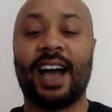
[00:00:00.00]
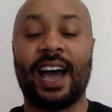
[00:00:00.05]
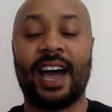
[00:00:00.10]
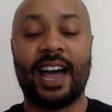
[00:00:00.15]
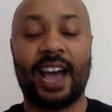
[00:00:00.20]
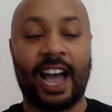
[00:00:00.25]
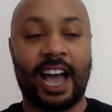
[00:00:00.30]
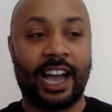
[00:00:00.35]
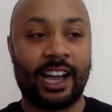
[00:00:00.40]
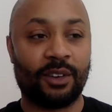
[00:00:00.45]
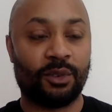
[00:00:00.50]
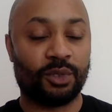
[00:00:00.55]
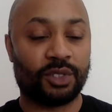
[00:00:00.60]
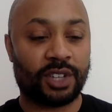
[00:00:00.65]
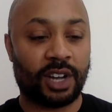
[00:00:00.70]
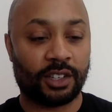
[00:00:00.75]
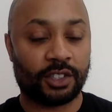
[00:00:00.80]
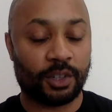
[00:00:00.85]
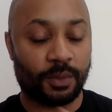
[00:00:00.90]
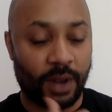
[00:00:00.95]
I was
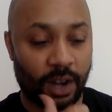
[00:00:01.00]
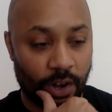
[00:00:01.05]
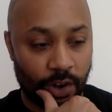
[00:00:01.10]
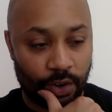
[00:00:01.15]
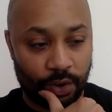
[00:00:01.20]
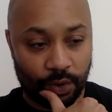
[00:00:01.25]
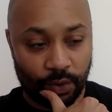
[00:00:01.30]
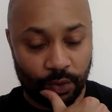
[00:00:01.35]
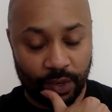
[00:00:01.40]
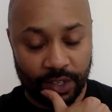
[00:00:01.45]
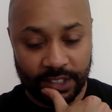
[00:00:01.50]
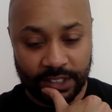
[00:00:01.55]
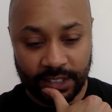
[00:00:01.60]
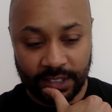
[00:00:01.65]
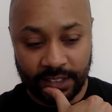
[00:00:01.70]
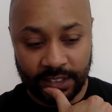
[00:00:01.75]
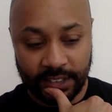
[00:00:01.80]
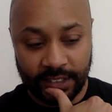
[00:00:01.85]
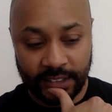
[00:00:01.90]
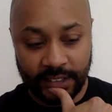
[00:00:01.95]
talking to my uncle
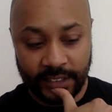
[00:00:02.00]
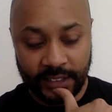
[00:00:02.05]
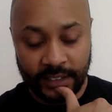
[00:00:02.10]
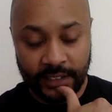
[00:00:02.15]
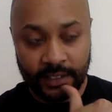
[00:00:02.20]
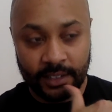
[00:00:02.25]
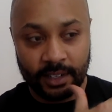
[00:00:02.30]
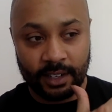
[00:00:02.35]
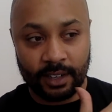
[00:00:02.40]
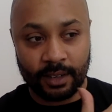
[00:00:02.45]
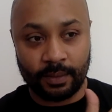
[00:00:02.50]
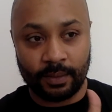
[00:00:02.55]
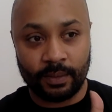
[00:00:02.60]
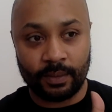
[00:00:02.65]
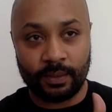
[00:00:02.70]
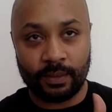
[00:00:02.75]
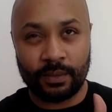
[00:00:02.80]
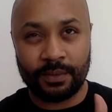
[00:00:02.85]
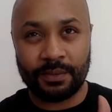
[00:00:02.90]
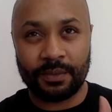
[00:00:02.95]
recently.
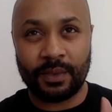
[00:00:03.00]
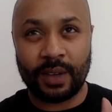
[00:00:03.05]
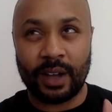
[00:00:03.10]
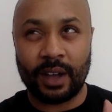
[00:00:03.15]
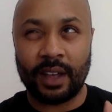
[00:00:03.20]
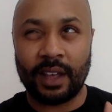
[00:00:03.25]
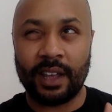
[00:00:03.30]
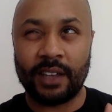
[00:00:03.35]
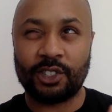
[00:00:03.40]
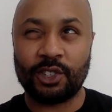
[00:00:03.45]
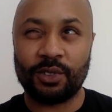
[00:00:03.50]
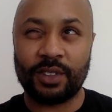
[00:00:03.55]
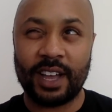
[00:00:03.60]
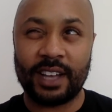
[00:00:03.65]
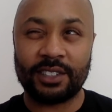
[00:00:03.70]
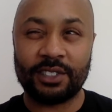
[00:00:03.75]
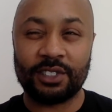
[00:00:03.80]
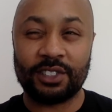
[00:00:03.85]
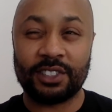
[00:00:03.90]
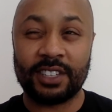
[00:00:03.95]
In
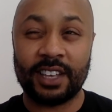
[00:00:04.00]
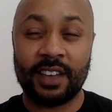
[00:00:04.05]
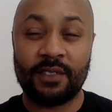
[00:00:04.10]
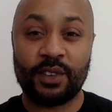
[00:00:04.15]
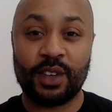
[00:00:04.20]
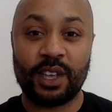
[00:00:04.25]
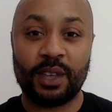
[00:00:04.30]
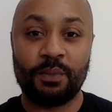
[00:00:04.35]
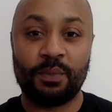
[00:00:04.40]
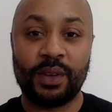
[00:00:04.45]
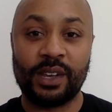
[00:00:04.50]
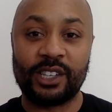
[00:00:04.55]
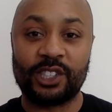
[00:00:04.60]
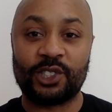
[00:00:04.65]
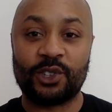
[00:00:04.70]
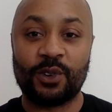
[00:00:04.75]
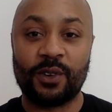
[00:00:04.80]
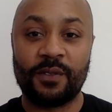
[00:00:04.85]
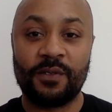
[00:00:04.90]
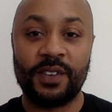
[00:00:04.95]
2007, he pitched
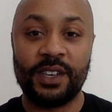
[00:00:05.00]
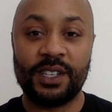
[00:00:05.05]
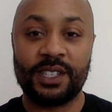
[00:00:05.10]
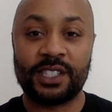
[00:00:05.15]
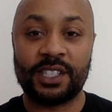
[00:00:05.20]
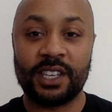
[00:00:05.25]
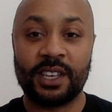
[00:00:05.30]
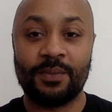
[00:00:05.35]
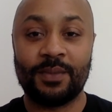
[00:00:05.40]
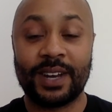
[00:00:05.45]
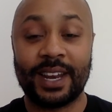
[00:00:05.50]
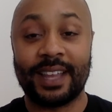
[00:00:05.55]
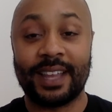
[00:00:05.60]
to a VC, but